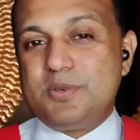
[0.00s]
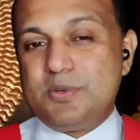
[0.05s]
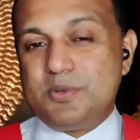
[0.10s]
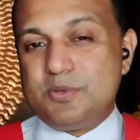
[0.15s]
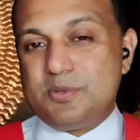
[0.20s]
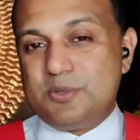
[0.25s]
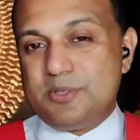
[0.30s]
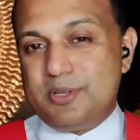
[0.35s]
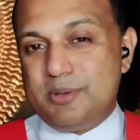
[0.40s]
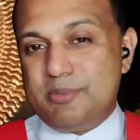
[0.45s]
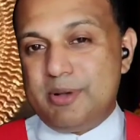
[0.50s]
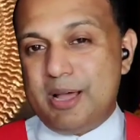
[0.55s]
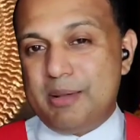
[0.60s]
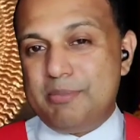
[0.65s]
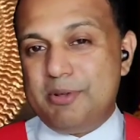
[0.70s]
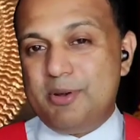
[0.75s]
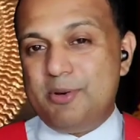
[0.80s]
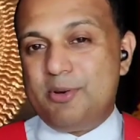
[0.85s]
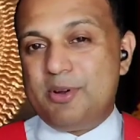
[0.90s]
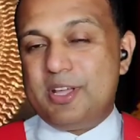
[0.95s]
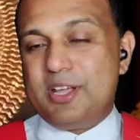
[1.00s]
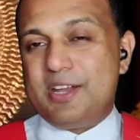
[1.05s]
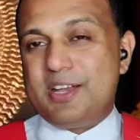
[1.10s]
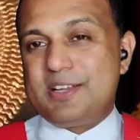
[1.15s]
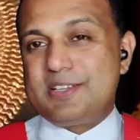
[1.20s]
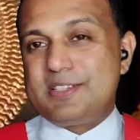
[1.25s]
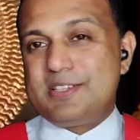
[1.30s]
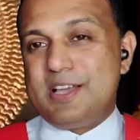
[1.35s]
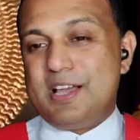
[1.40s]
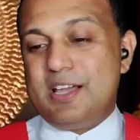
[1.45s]
to the Babylonian
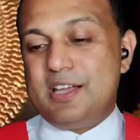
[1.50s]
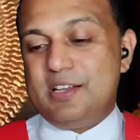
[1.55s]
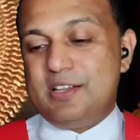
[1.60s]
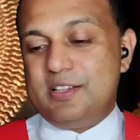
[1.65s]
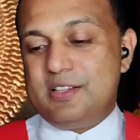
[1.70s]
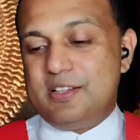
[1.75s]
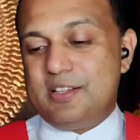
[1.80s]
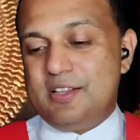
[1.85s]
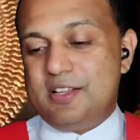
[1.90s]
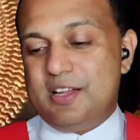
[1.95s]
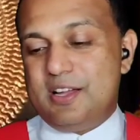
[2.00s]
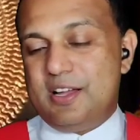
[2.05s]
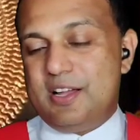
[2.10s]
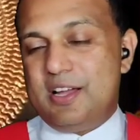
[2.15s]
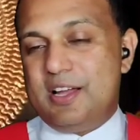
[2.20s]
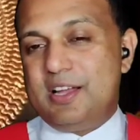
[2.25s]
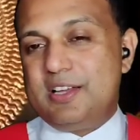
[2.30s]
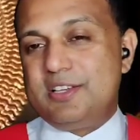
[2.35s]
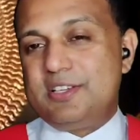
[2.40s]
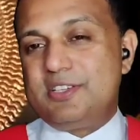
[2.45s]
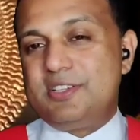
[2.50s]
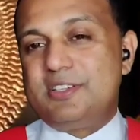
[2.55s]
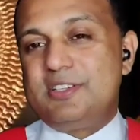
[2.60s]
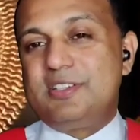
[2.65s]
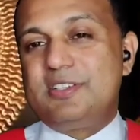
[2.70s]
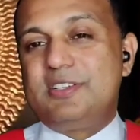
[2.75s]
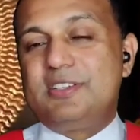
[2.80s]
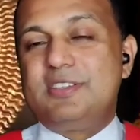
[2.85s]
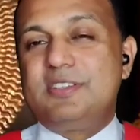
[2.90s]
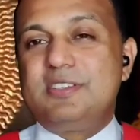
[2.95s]
exile and
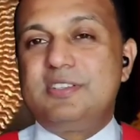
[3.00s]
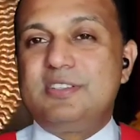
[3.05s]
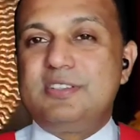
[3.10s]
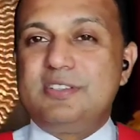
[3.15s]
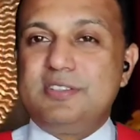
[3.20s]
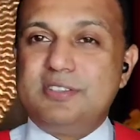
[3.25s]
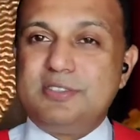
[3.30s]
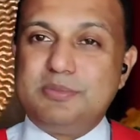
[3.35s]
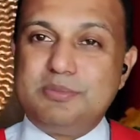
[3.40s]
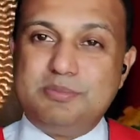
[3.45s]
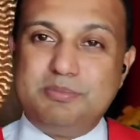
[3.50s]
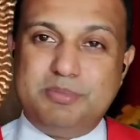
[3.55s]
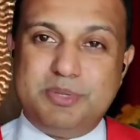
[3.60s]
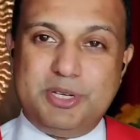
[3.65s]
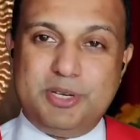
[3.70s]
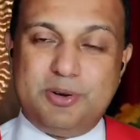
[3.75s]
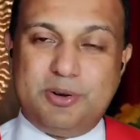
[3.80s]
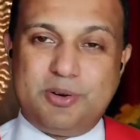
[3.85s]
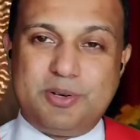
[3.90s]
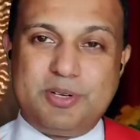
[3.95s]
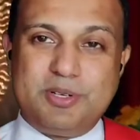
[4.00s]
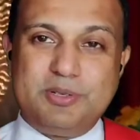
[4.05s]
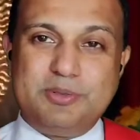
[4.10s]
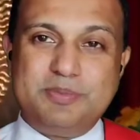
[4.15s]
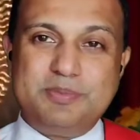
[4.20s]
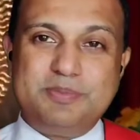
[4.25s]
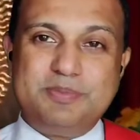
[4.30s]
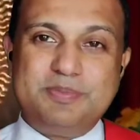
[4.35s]
beyond.